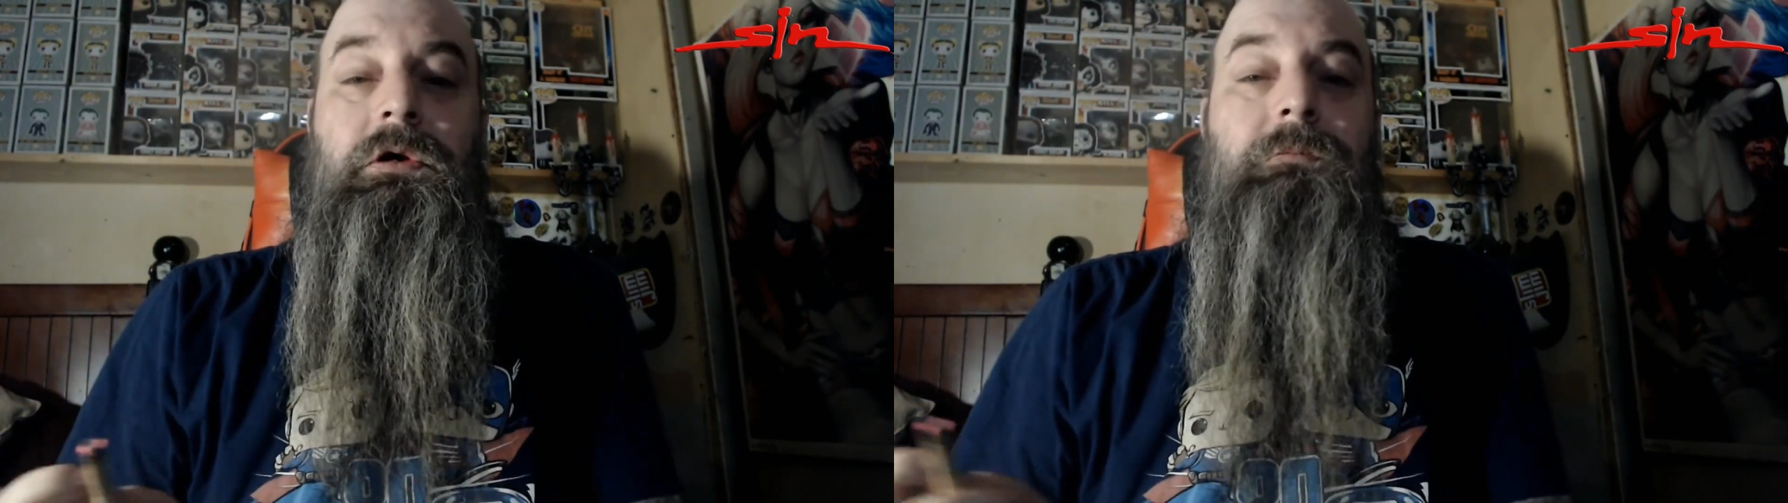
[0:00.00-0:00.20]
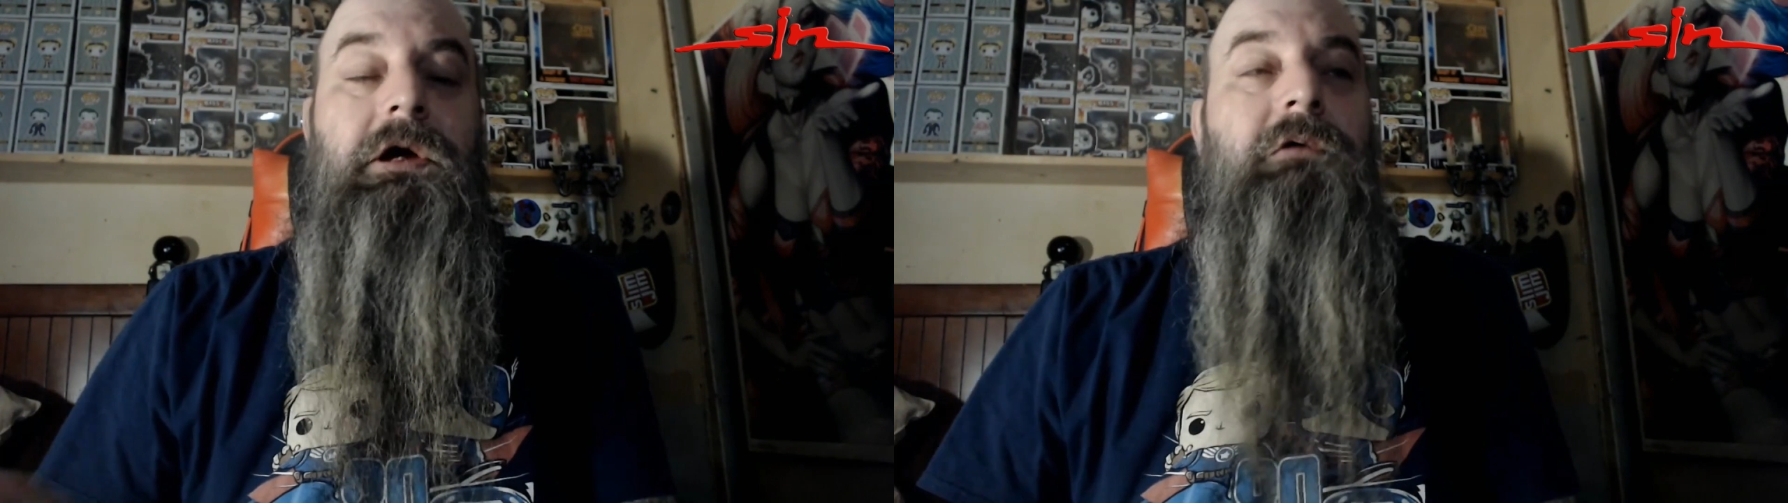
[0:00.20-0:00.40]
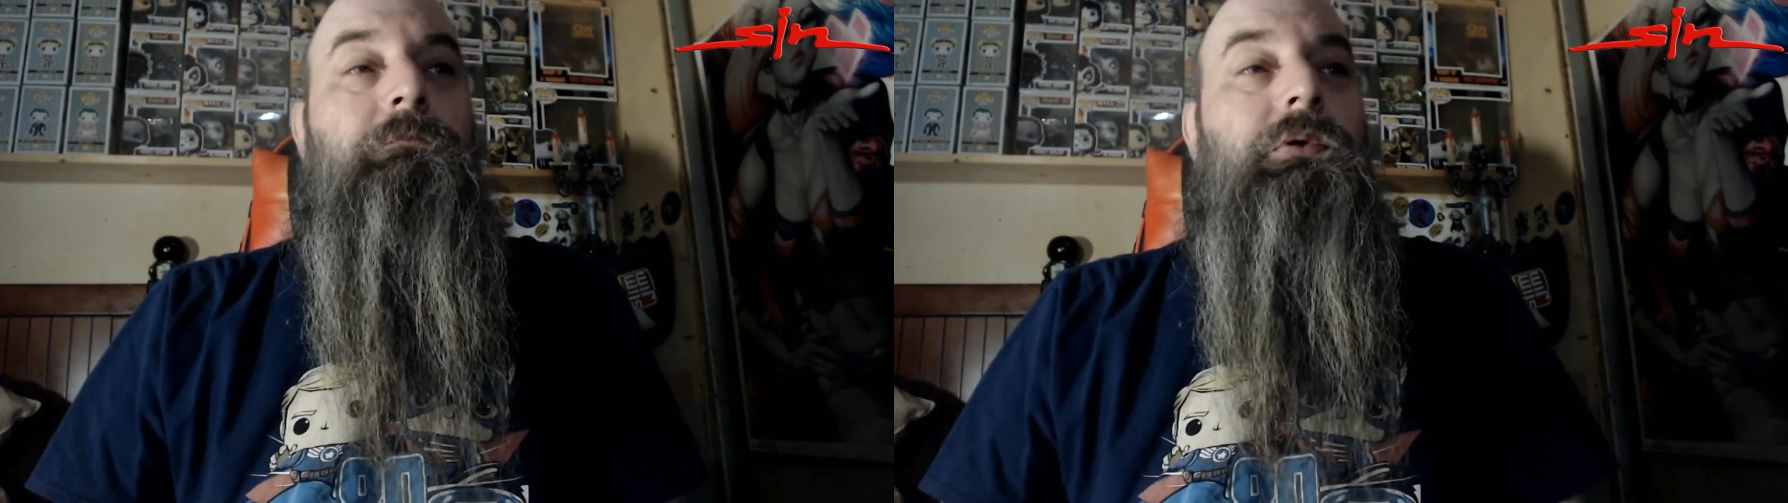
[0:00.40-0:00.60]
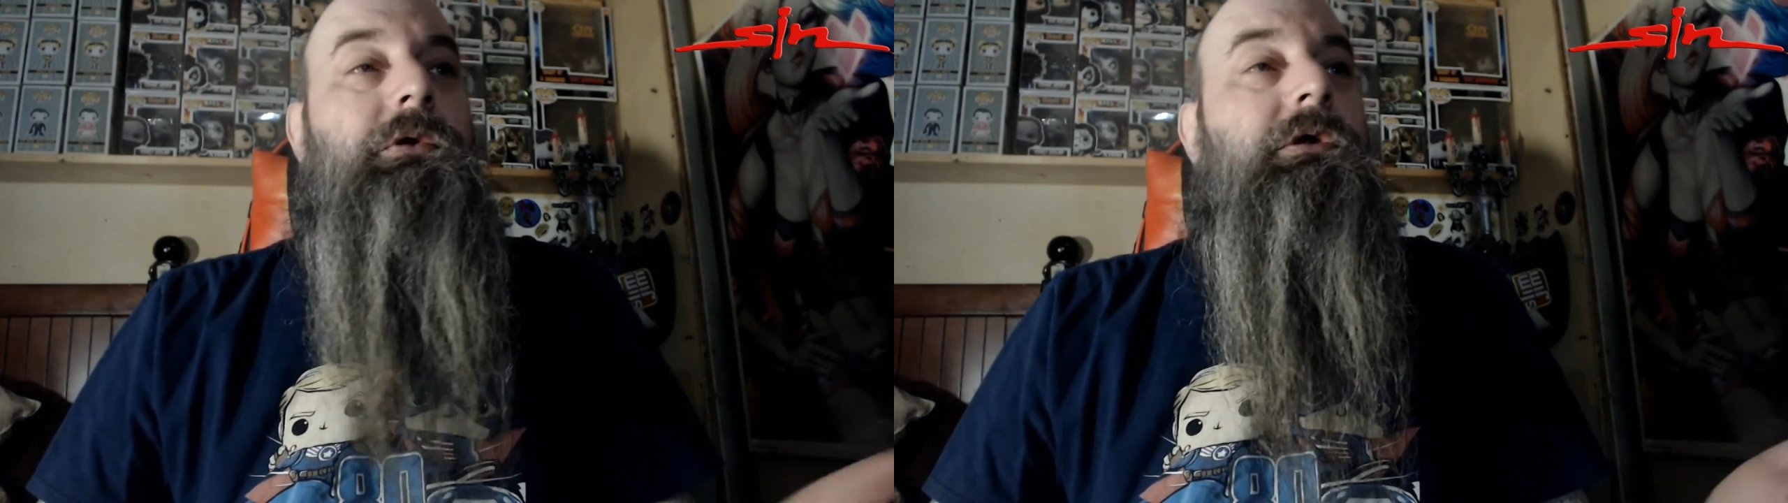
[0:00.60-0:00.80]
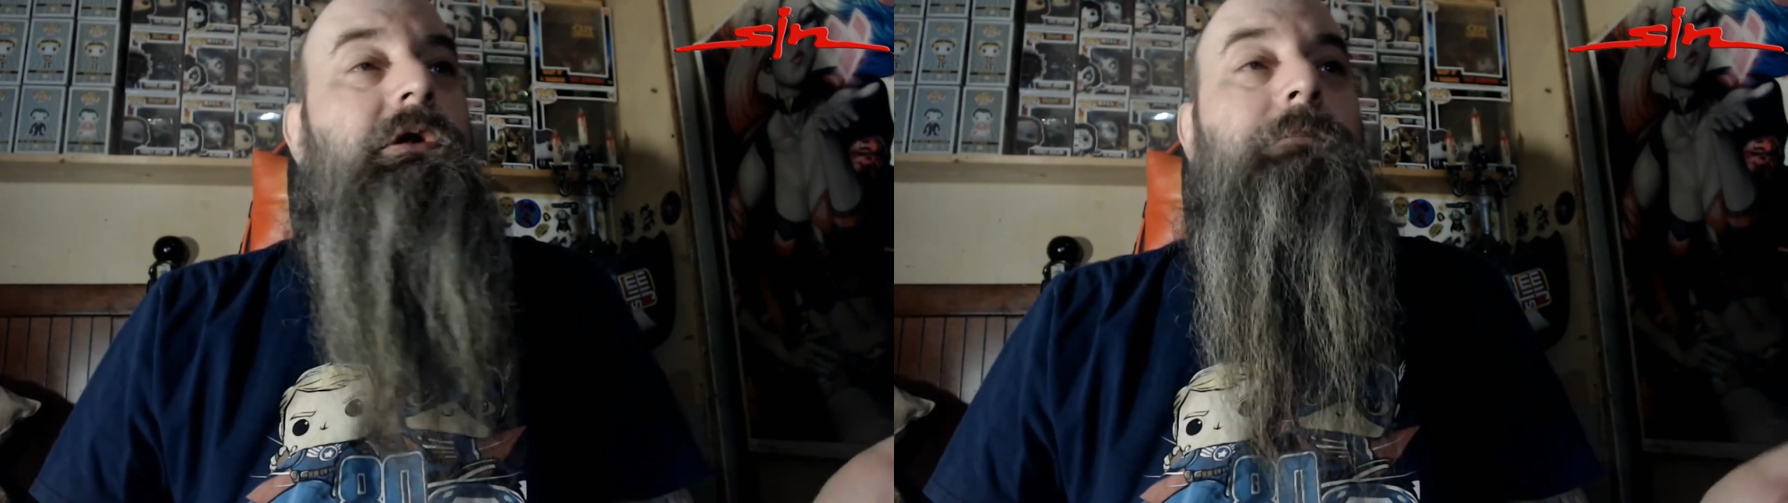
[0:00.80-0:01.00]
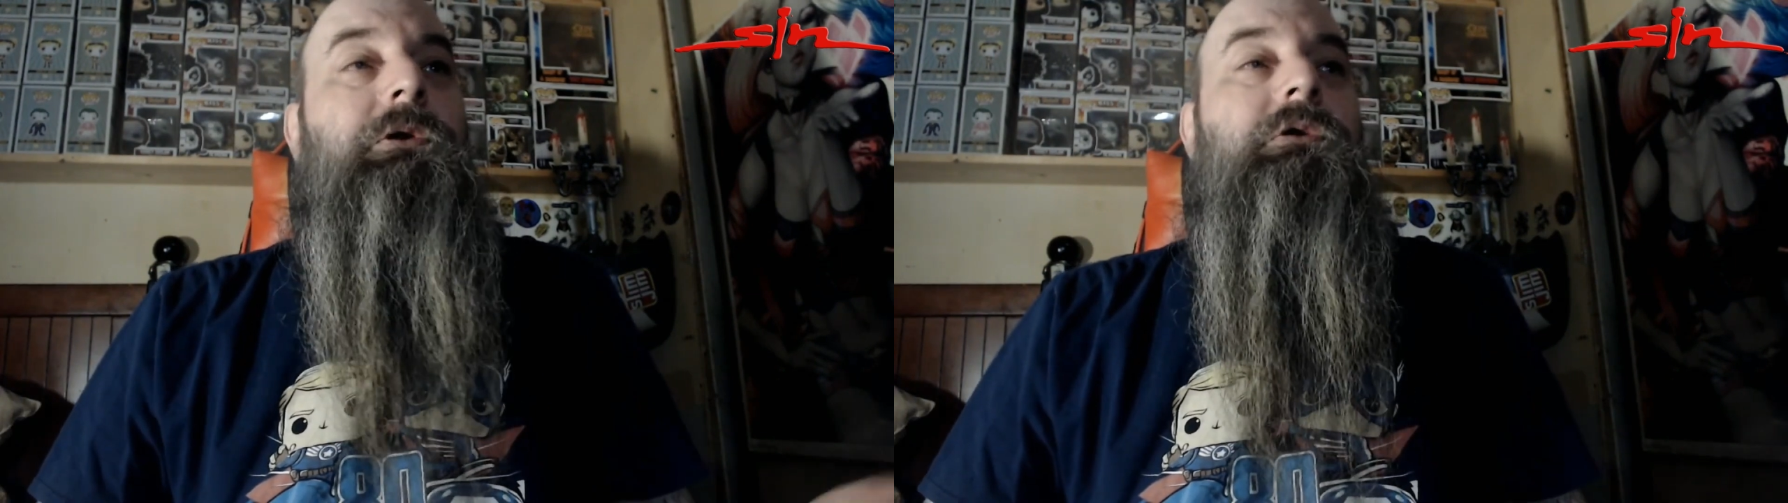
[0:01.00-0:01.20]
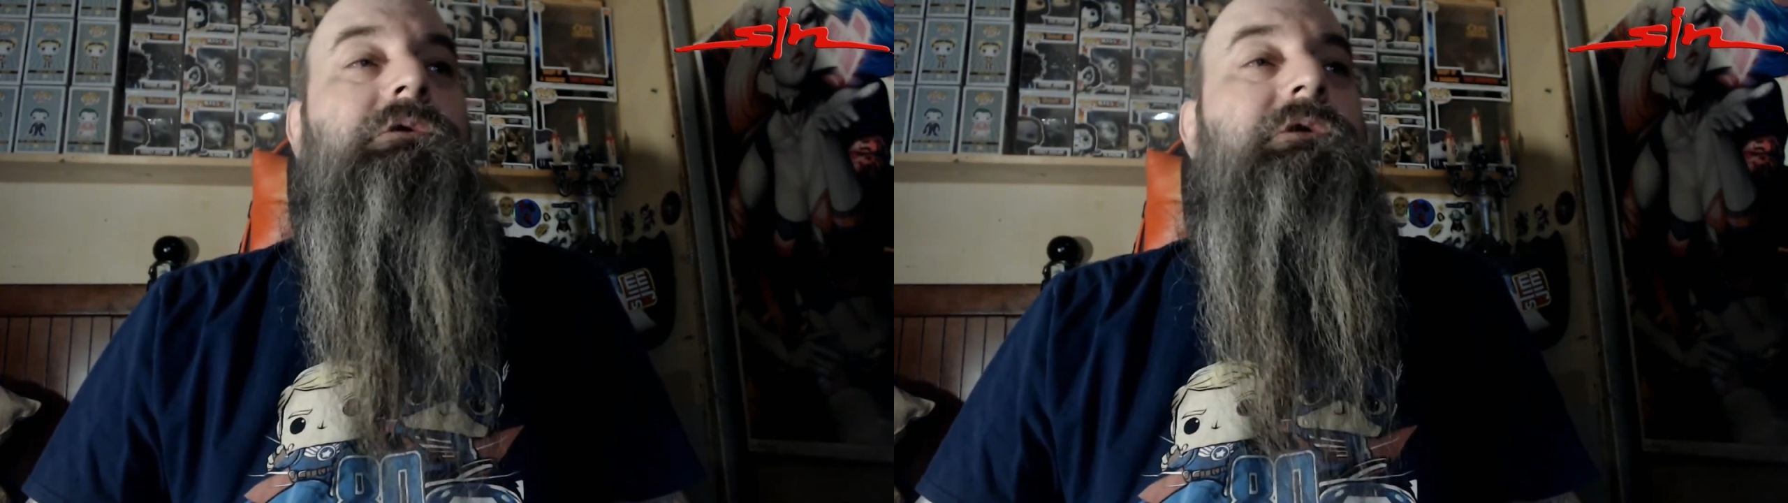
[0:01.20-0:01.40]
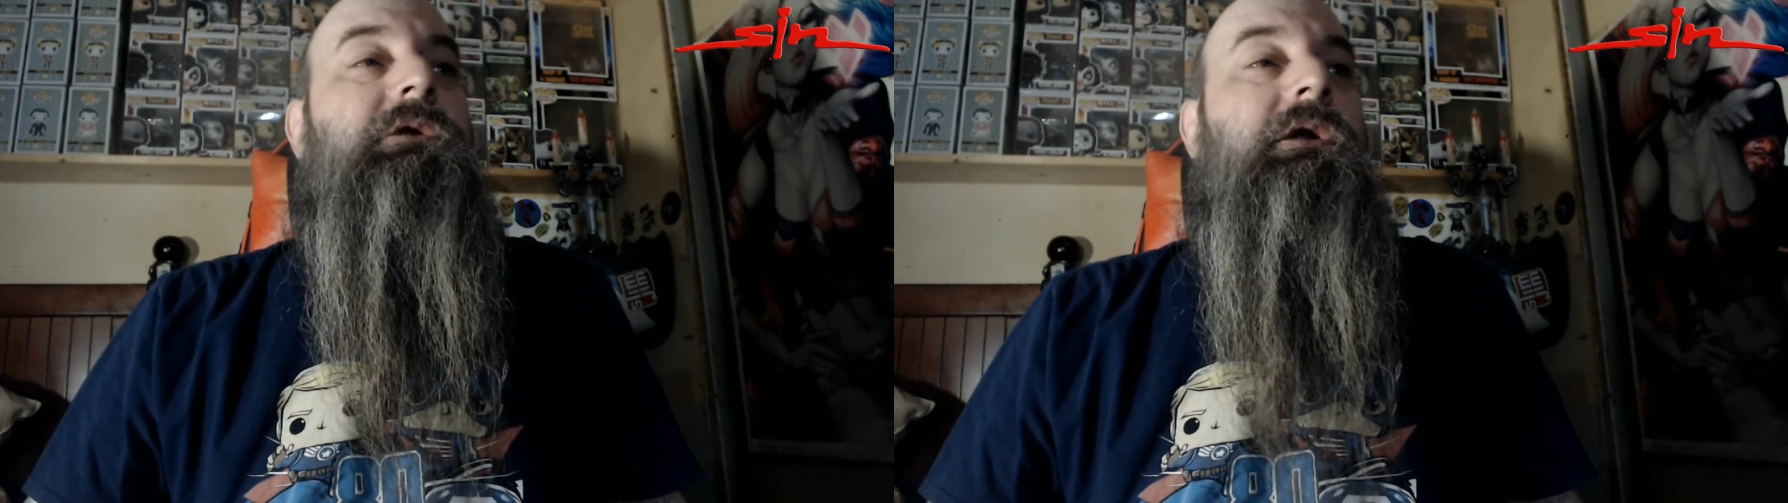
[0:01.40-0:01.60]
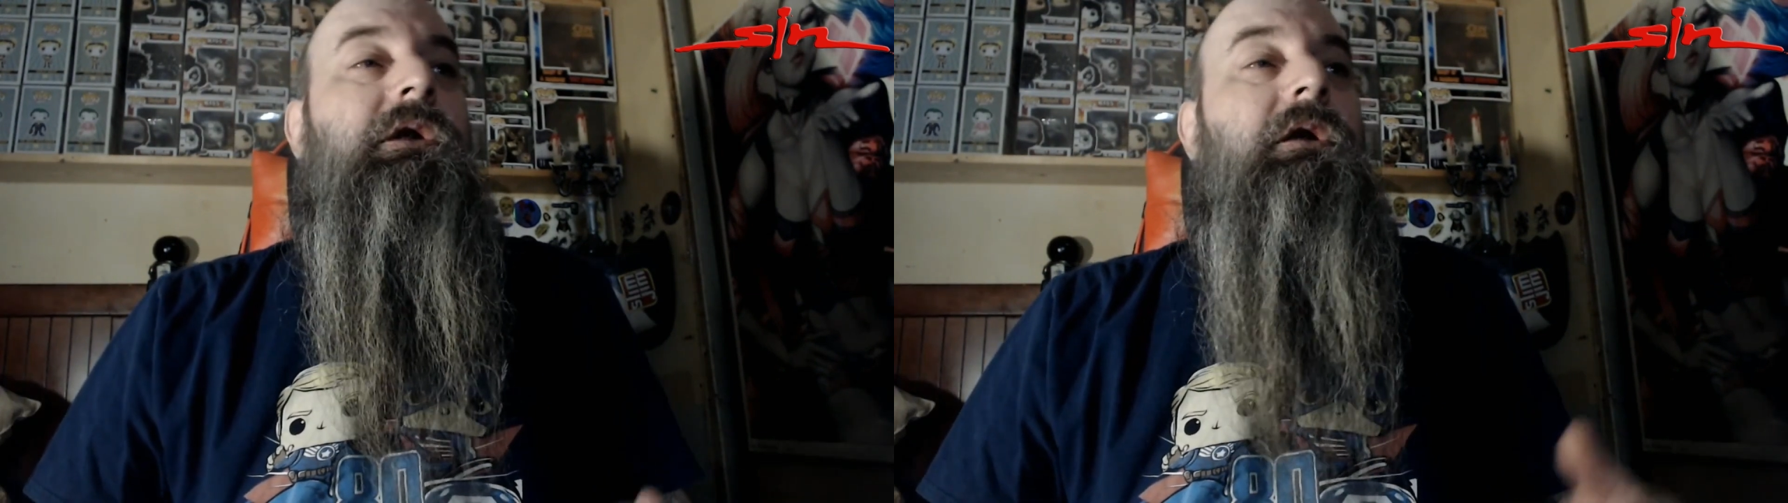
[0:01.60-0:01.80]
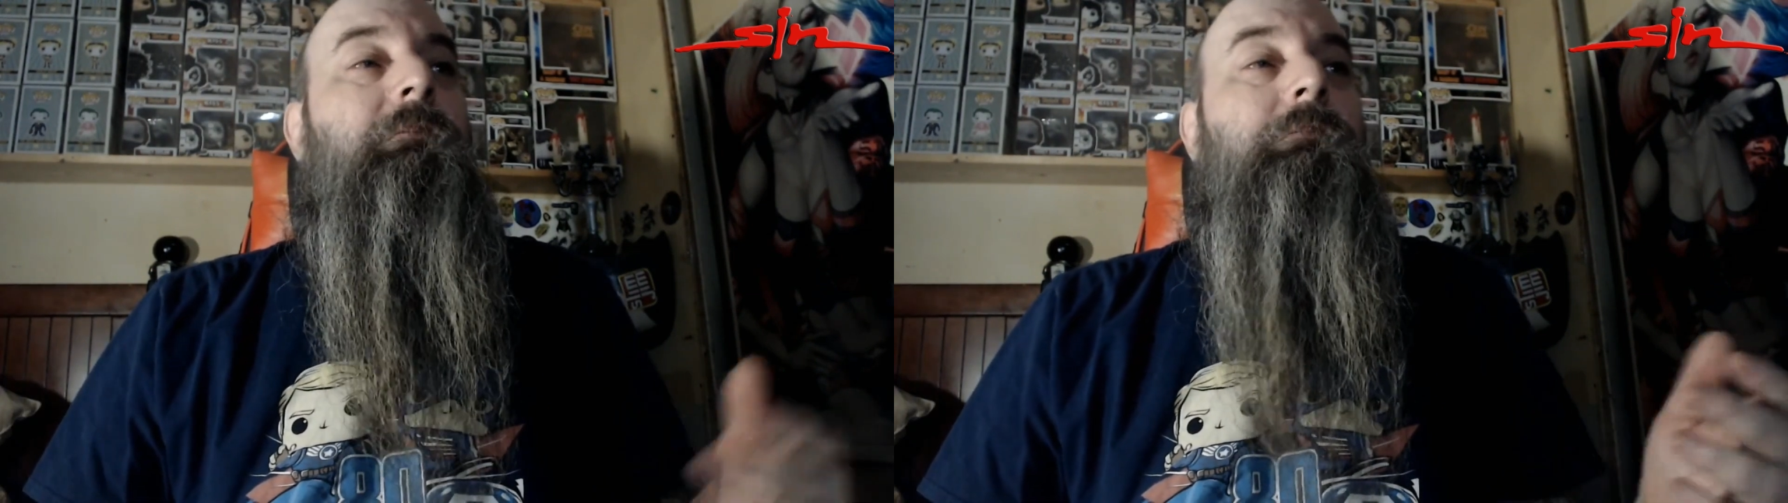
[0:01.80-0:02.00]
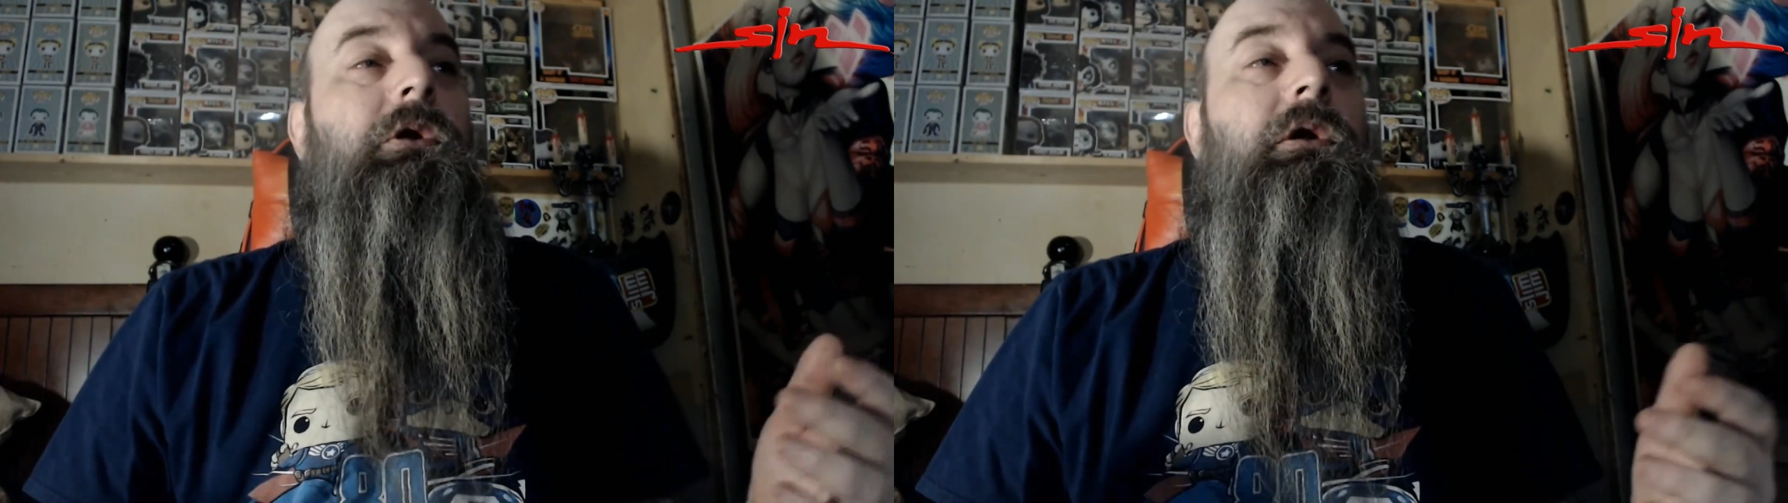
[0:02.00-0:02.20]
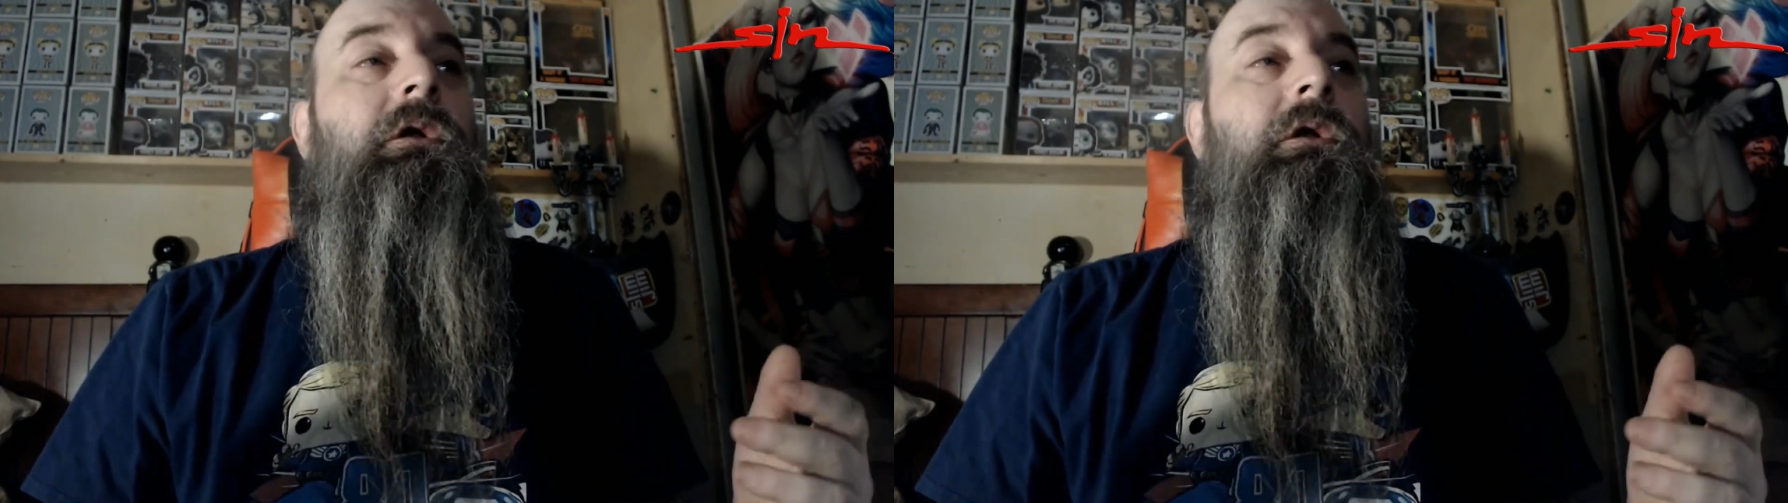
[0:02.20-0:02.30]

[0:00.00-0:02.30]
I haven't put any perks in it yet, but